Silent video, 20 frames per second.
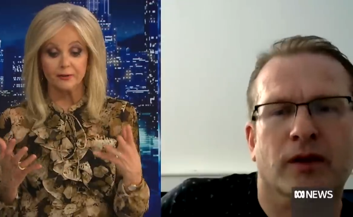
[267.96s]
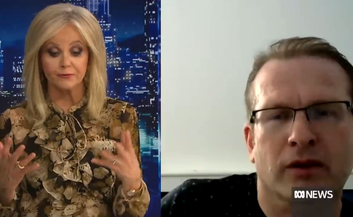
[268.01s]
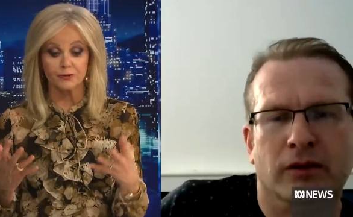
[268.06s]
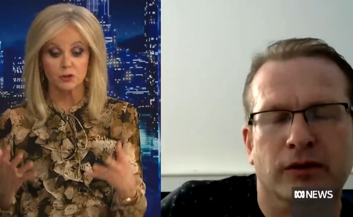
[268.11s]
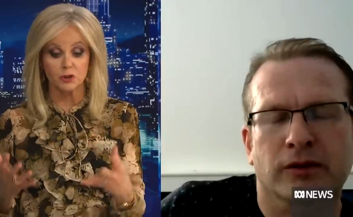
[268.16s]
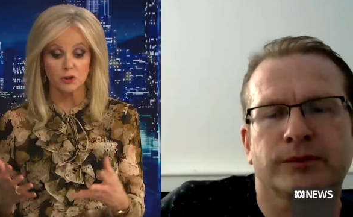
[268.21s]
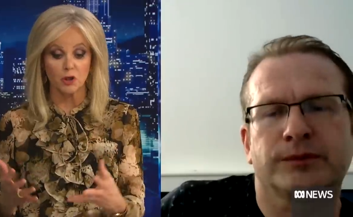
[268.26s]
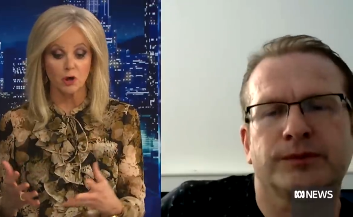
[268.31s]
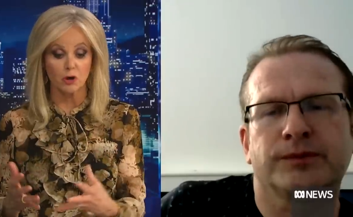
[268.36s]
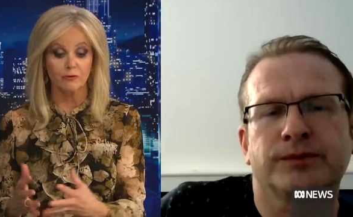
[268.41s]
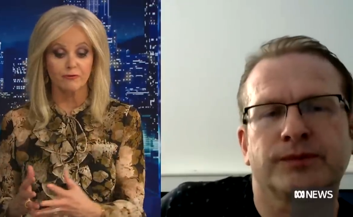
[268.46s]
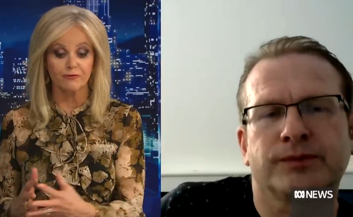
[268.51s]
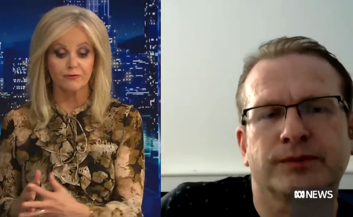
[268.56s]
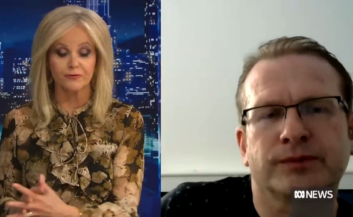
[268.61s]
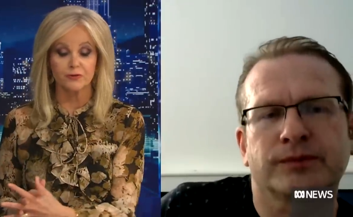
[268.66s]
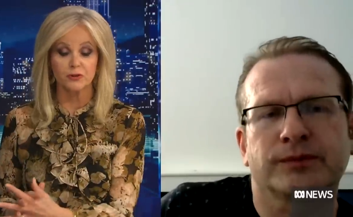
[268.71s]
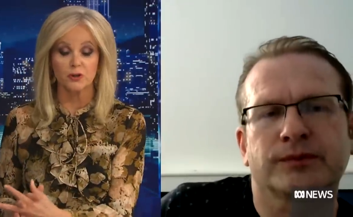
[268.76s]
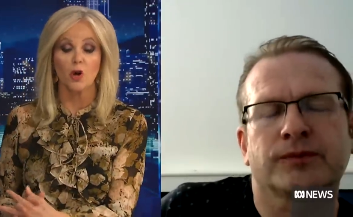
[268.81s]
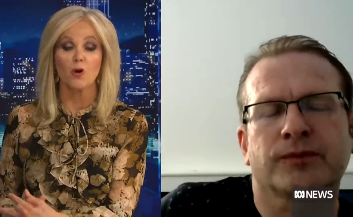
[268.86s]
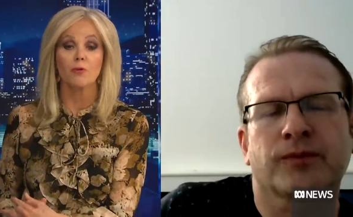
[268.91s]
Speaker 1: for so
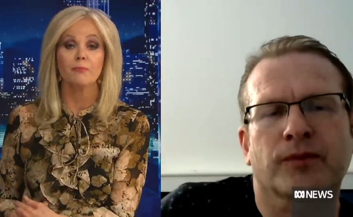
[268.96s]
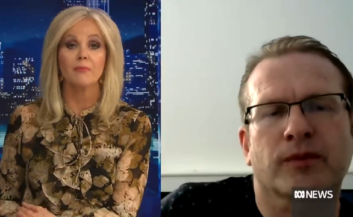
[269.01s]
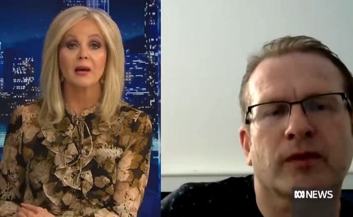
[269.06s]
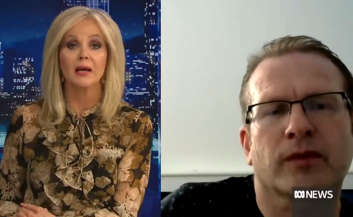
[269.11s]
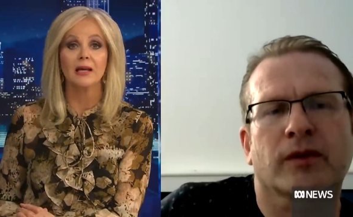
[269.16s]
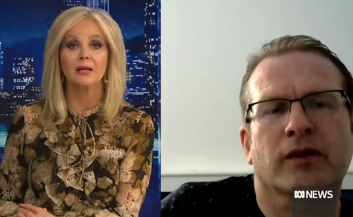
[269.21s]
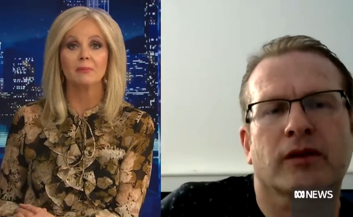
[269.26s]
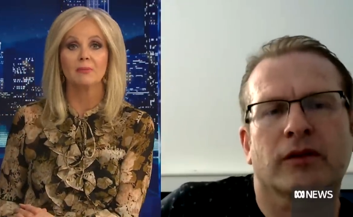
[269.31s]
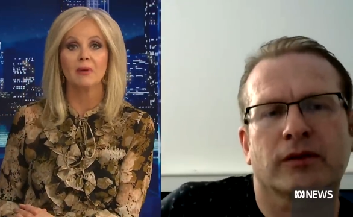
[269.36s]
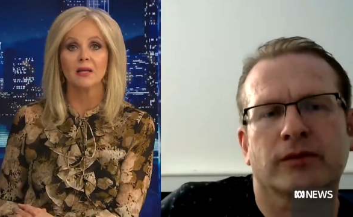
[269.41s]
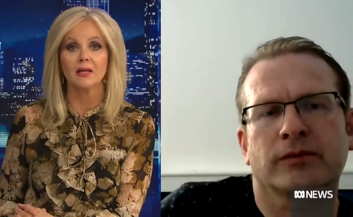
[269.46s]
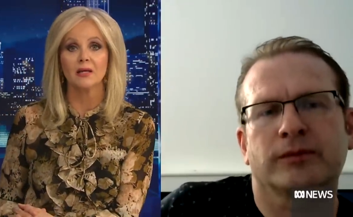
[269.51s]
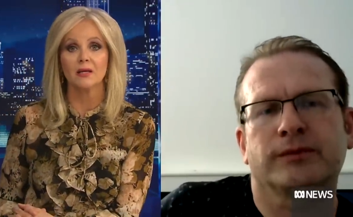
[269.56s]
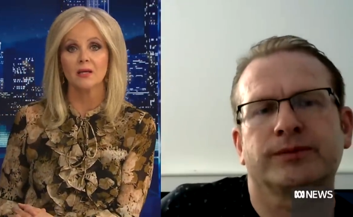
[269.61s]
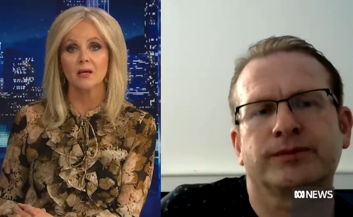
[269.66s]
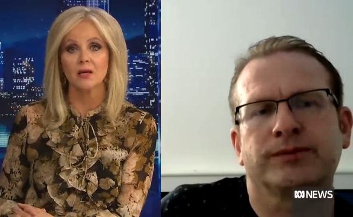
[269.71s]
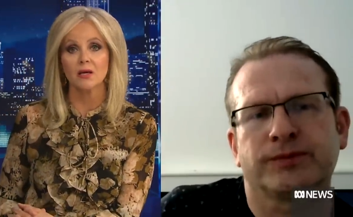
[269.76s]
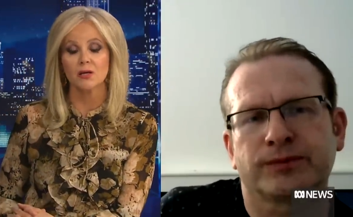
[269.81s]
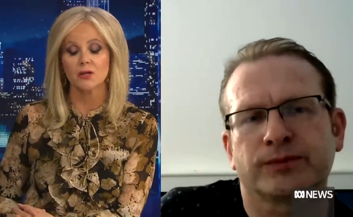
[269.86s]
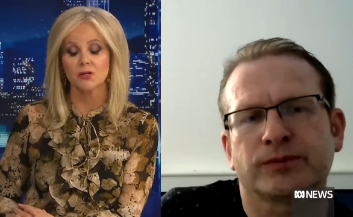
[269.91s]
so many many
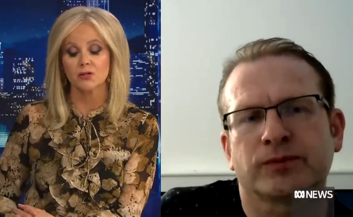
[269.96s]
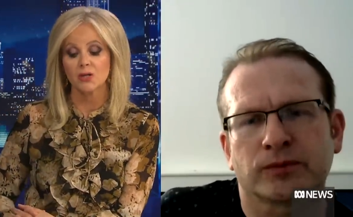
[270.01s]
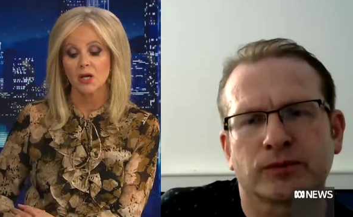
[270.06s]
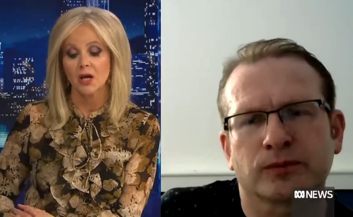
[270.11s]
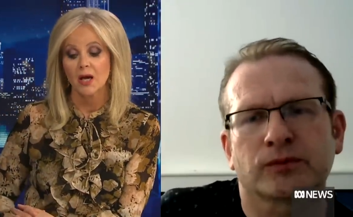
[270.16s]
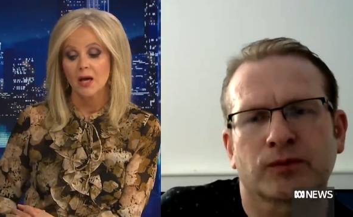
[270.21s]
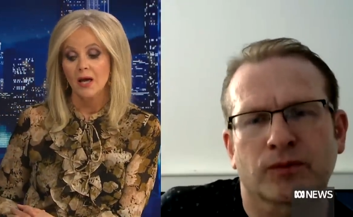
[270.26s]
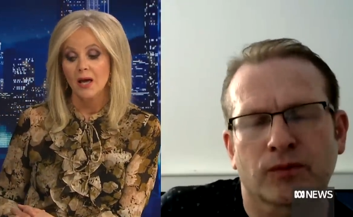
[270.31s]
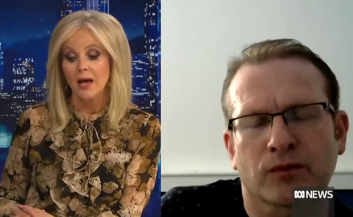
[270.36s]
years.